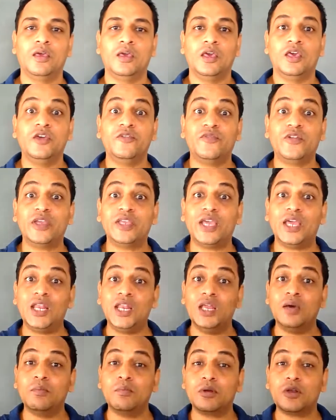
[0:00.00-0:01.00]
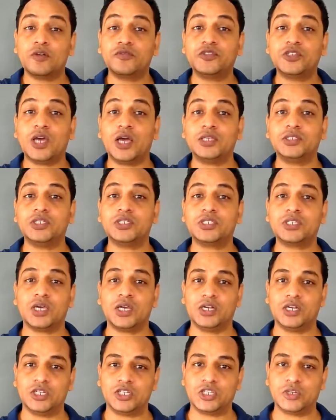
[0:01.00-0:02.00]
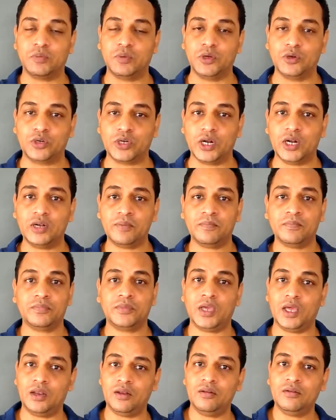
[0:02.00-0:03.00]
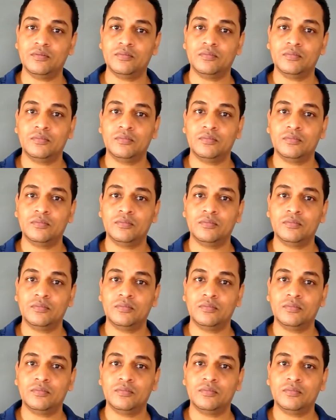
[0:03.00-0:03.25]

If a n number of charges are distributed, then